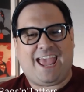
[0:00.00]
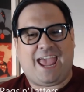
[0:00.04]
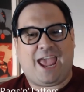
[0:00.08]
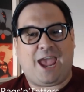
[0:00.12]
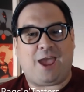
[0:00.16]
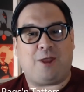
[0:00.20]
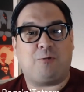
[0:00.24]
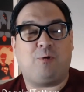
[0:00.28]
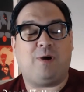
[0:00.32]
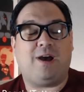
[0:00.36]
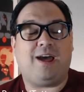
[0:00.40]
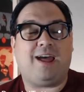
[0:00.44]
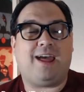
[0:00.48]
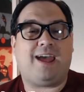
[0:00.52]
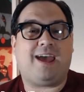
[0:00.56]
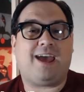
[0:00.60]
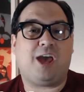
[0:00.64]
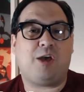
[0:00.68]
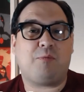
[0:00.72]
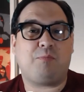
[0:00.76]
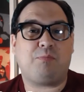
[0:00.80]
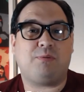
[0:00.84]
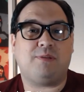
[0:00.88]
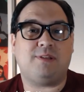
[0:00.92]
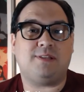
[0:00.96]
And what
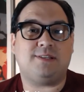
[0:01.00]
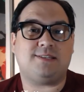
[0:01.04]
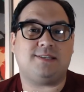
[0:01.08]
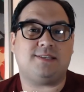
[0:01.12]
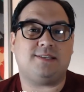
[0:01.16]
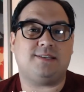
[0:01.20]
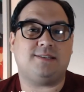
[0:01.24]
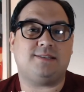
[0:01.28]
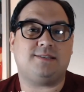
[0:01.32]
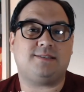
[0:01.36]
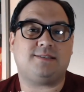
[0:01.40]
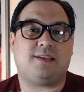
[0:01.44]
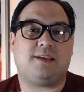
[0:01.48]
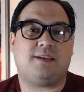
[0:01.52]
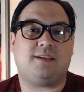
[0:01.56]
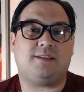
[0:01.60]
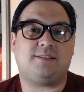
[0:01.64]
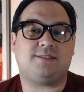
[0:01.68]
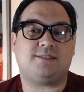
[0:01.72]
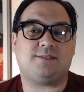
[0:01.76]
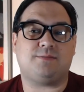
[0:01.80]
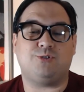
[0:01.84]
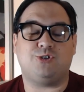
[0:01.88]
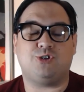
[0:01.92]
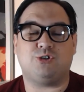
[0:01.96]
happens is
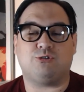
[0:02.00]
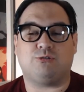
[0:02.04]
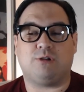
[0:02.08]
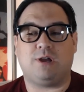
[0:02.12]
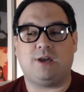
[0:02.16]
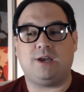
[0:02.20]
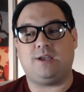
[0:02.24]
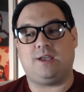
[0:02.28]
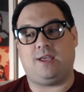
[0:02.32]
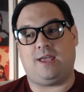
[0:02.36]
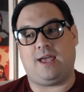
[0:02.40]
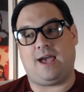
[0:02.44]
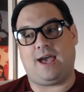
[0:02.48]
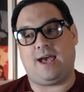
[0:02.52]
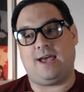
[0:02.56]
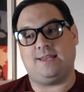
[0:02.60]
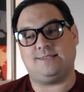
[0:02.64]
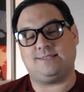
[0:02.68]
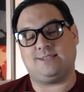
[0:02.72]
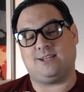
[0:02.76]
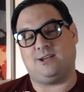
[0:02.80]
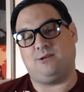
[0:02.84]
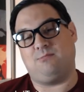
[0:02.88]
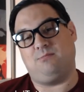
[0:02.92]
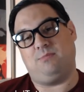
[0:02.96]
some drug
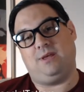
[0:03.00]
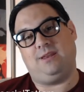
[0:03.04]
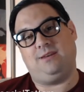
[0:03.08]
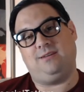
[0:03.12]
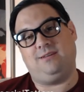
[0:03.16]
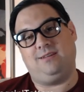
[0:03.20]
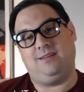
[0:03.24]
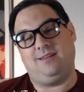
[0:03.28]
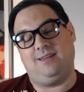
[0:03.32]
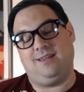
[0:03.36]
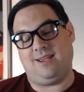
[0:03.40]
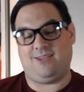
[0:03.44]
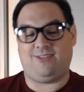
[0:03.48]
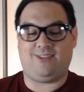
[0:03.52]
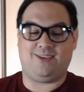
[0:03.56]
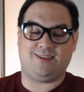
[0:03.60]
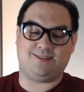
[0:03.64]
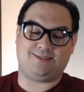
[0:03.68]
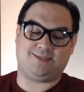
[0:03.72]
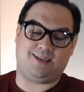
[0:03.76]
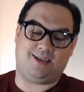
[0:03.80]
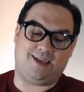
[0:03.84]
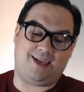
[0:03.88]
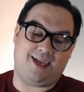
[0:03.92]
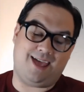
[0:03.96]
guys come in and they
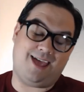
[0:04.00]
say,